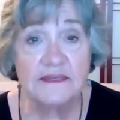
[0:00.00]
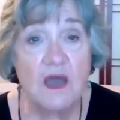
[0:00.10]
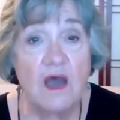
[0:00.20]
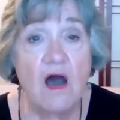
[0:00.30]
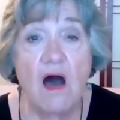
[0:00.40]

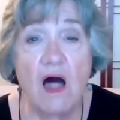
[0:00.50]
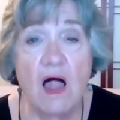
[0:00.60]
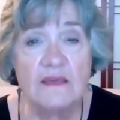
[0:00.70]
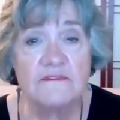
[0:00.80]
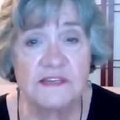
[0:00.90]
sand,
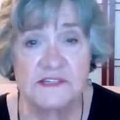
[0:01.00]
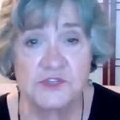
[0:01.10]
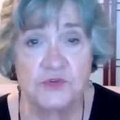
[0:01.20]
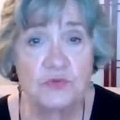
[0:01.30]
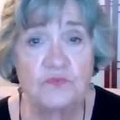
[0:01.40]
all of
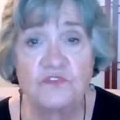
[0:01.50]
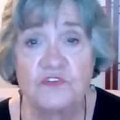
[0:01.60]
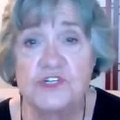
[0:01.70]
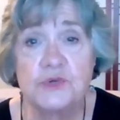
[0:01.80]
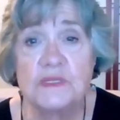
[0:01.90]
this through the
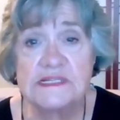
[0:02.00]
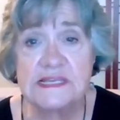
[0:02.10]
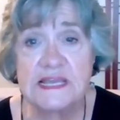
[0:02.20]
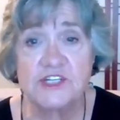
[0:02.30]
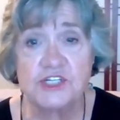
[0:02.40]

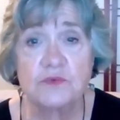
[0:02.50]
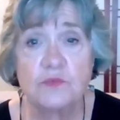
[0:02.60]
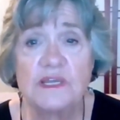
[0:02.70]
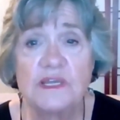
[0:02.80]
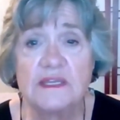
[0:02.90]

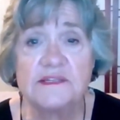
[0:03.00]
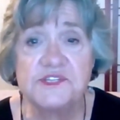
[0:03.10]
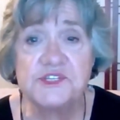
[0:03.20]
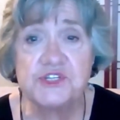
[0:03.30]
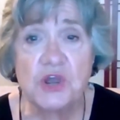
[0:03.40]
visualization, we
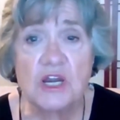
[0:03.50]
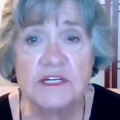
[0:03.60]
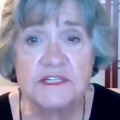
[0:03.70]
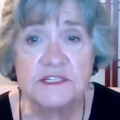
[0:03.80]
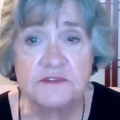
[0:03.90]
can
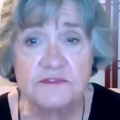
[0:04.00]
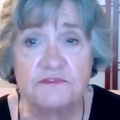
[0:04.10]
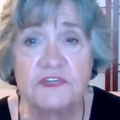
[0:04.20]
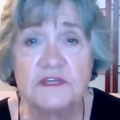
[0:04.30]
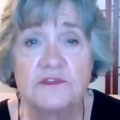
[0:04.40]
start to
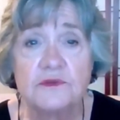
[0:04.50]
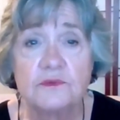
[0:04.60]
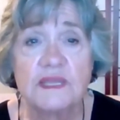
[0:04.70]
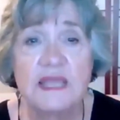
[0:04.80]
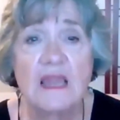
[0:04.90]
feel
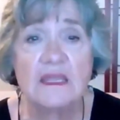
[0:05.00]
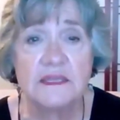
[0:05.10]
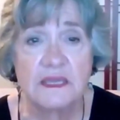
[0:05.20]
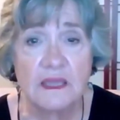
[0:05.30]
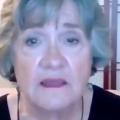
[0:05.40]
the
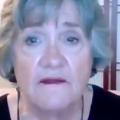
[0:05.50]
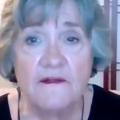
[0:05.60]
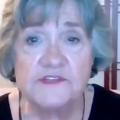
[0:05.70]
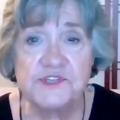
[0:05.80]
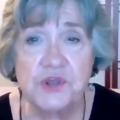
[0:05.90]
reality,
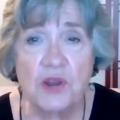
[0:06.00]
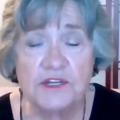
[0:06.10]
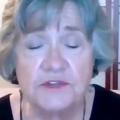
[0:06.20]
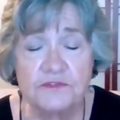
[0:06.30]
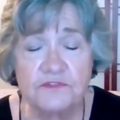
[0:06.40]

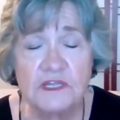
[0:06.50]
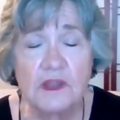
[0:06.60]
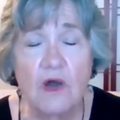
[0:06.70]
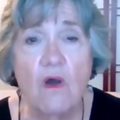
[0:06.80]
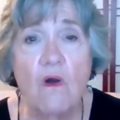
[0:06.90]
start to
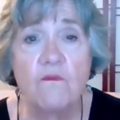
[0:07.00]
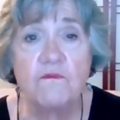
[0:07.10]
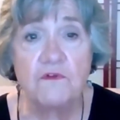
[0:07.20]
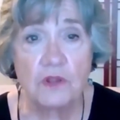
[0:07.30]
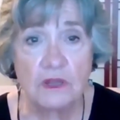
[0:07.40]
feel
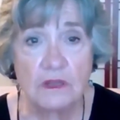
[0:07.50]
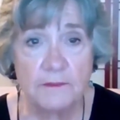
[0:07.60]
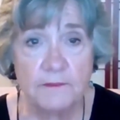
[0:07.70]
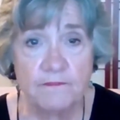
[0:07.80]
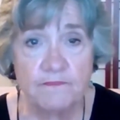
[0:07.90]
hopeful
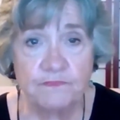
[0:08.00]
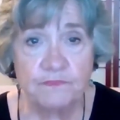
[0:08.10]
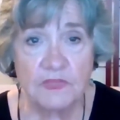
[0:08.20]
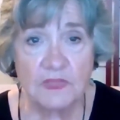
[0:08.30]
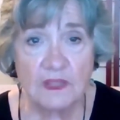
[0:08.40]

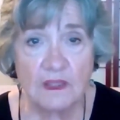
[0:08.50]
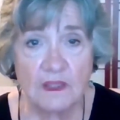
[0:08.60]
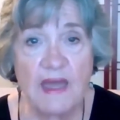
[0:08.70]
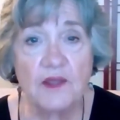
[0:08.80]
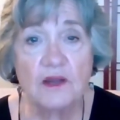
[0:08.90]

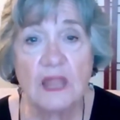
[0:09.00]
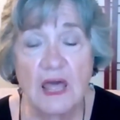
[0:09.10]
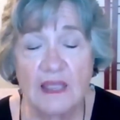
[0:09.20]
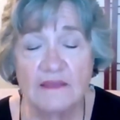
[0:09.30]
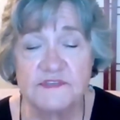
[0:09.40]
about our
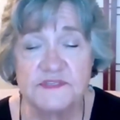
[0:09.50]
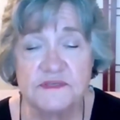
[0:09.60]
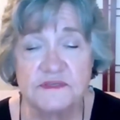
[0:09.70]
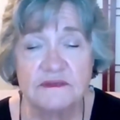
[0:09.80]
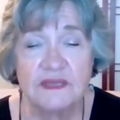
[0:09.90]

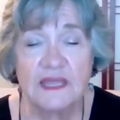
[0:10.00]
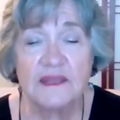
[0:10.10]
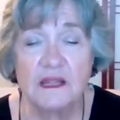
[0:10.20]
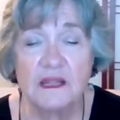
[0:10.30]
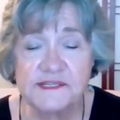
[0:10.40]
lives,
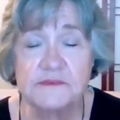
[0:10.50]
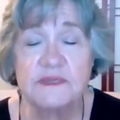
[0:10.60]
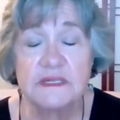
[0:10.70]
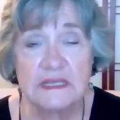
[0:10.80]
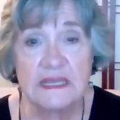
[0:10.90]
and
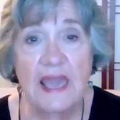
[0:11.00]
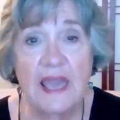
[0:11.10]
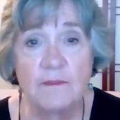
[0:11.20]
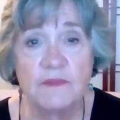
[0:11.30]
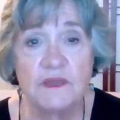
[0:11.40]
ultimately
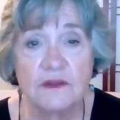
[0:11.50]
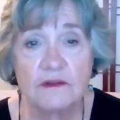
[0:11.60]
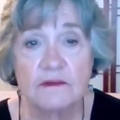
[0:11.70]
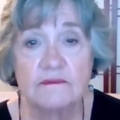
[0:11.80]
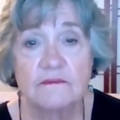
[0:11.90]

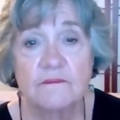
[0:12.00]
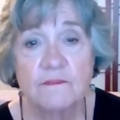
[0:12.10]
happier.